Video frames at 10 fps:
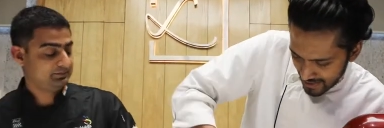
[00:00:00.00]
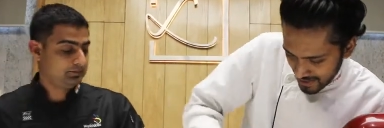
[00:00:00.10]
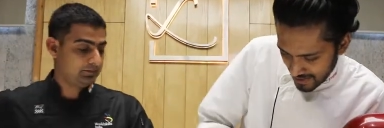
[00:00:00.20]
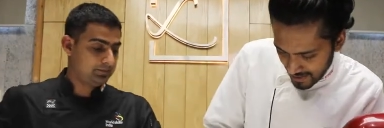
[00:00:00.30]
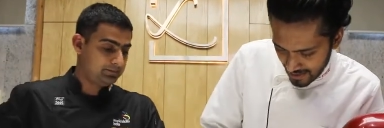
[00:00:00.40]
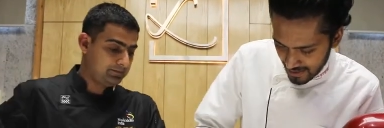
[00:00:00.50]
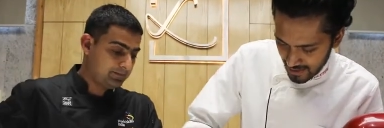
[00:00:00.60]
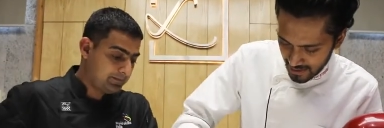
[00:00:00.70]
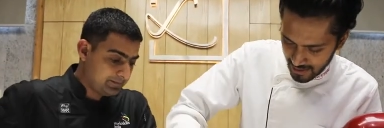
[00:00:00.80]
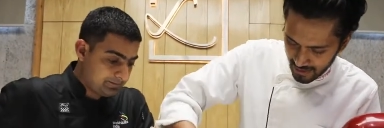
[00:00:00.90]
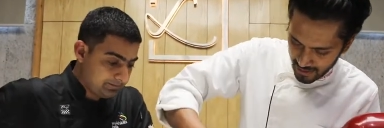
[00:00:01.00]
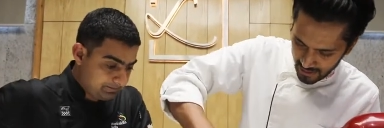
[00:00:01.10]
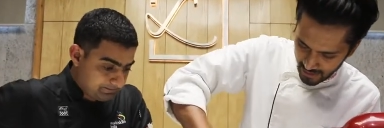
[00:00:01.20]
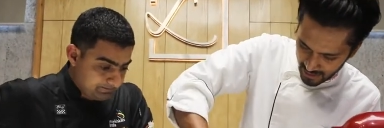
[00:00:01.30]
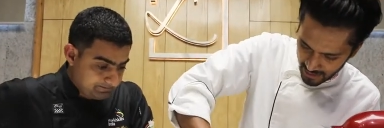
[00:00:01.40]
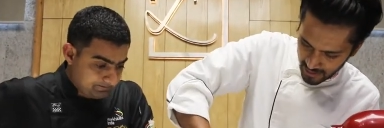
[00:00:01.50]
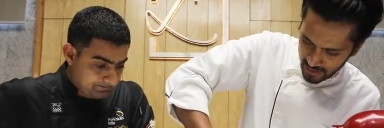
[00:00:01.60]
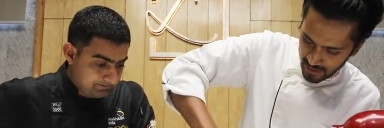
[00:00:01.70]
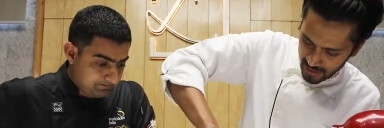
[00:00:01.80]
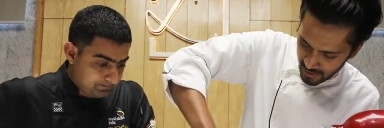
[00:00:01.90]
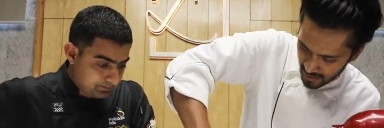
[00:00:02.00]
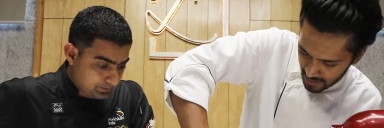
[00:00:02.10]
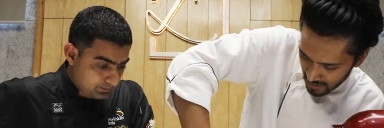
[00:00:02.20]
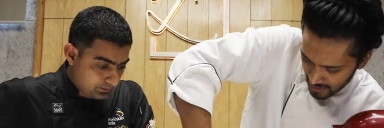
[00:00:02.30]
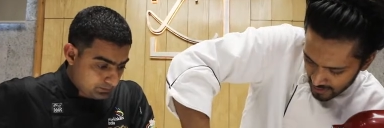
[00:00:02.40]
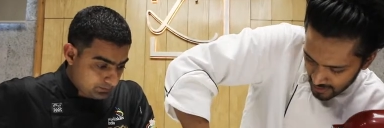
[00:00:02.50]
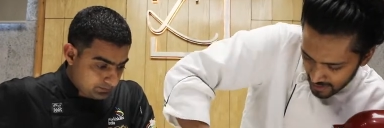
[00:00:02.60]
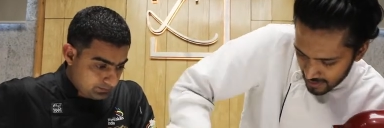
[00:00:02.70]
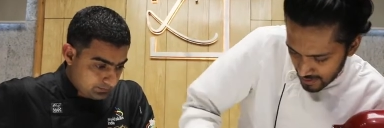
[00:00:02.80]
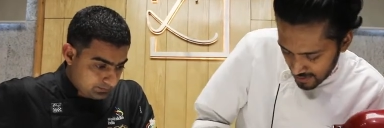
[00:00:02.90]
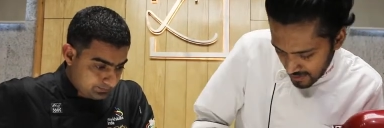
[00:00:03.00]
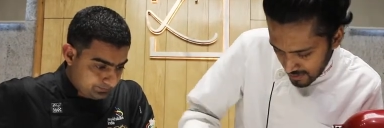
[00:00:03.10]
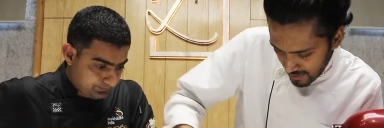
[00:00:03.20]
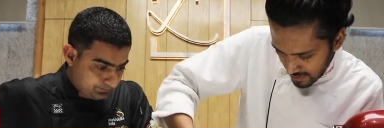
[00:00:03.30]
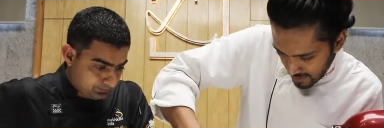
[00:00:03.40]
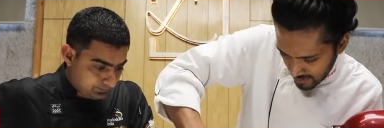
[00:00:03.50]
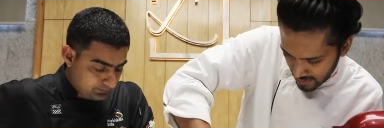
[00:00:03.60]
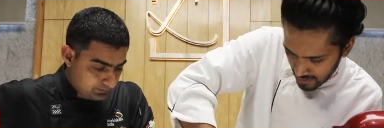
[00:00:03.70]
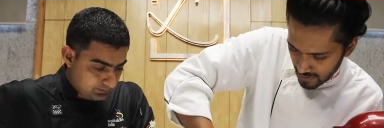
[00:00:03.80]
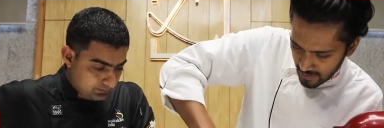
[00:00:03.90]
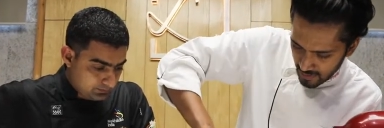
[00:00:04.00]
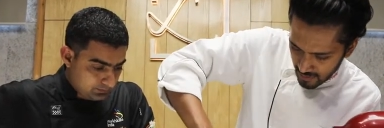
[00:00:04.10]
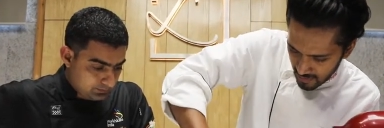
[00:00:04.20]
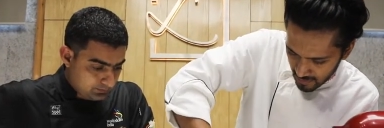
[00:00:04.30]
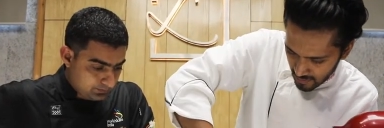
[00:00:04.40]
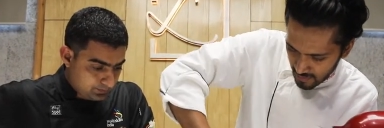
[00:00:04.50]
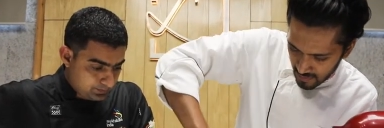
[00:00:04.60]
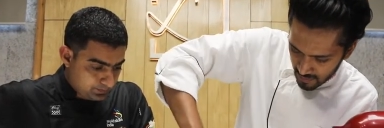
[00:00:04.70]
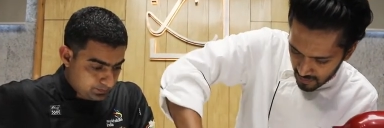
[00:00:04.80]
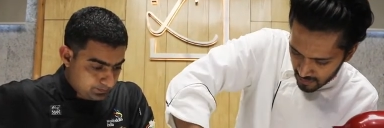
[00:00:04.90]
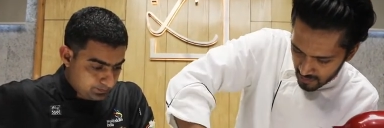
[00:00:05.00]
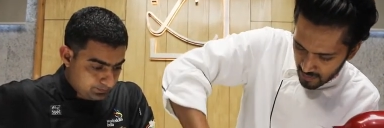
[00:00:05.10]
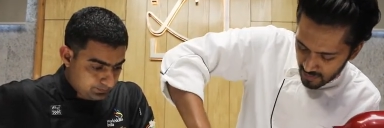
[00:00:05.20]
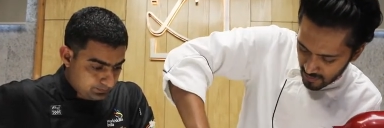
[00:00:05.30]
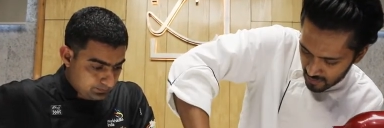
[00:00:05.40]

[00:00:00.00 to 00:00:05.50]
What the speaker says: (no one is talking)